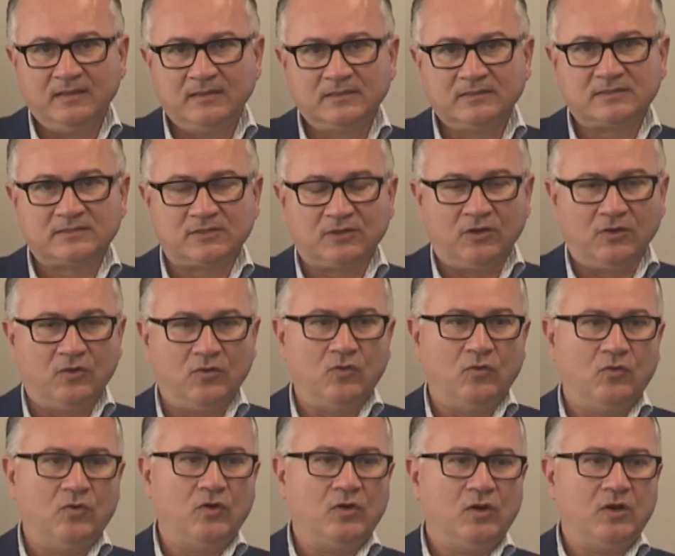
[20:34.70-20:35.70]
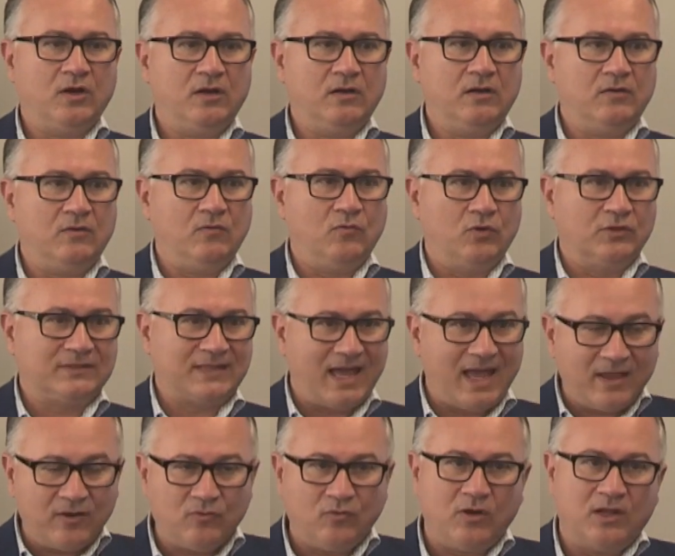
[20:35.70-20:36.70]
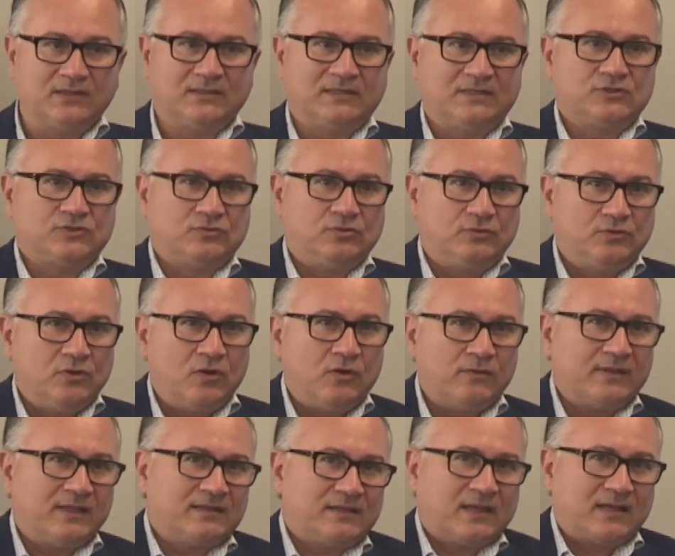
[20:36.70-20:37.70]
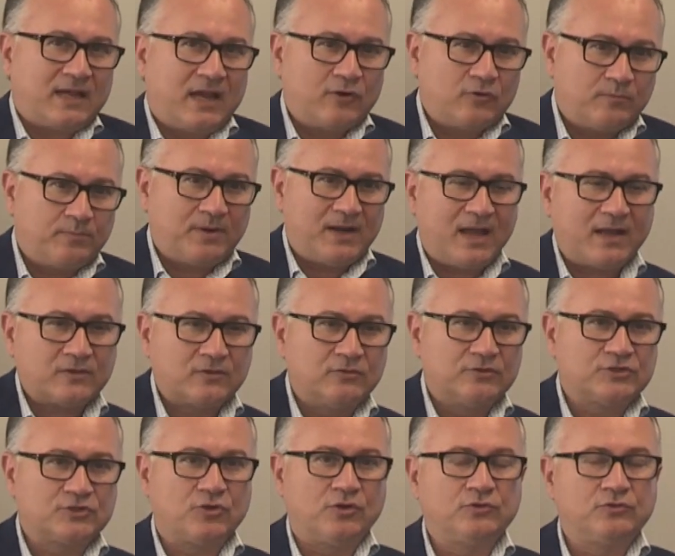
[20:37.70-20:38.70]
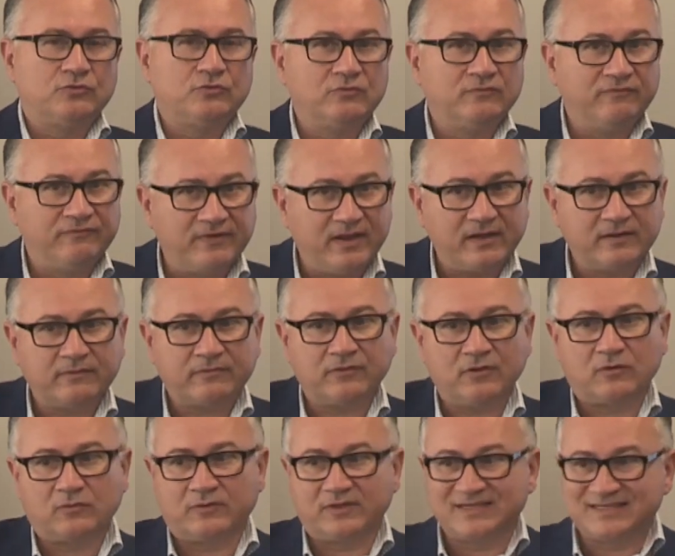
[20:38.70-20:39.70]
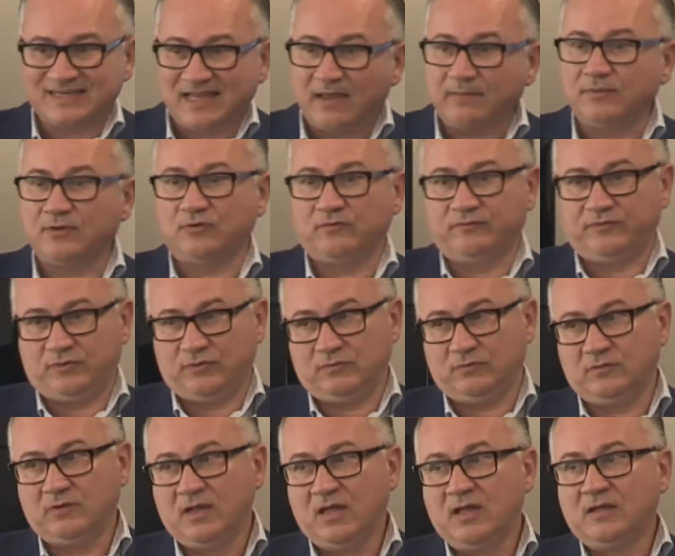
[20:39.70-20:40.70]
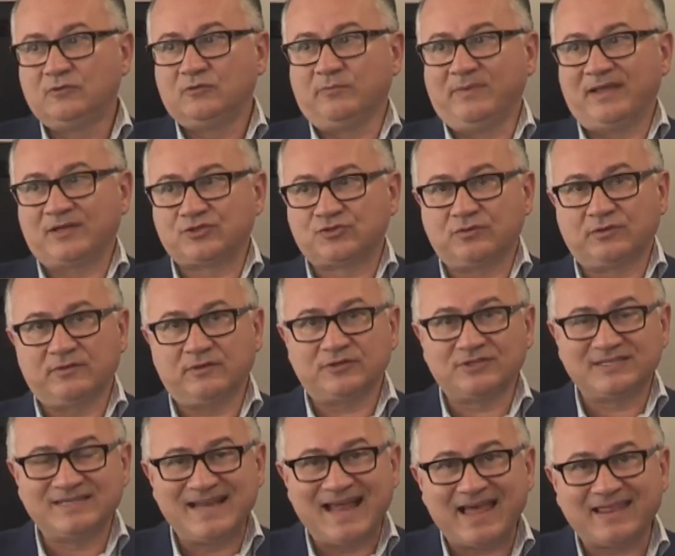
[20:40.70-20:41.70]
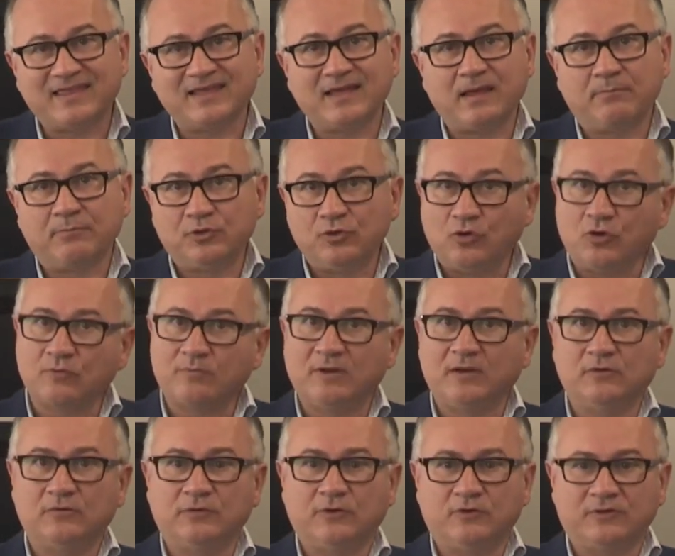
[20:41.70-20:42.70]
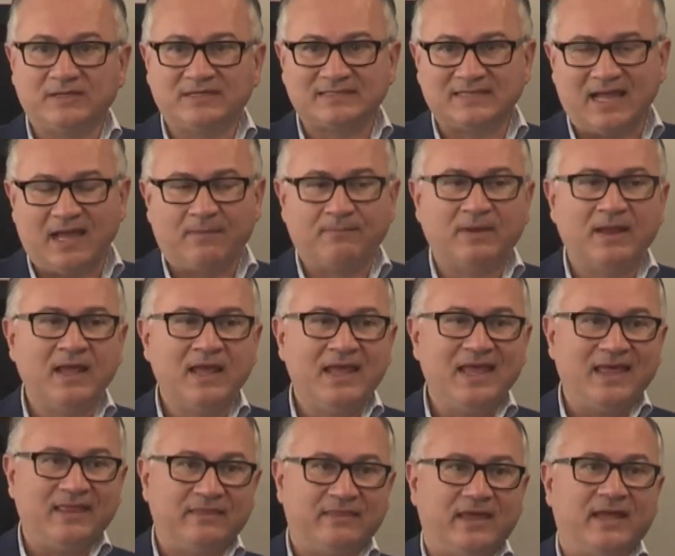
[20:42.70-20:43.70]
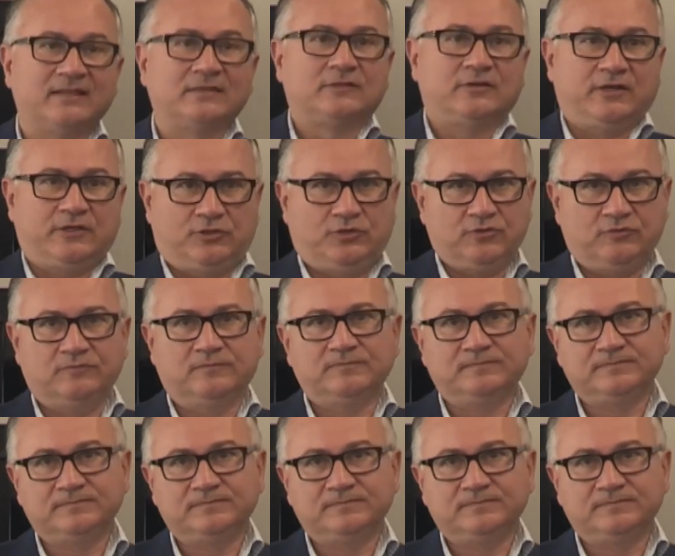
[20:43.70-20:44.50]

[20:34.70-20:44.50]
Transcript: So what I want is to know that the chiropractor is going to do a very thorough exam of you to make sure there's nothing abnormal on your exam and then treat you.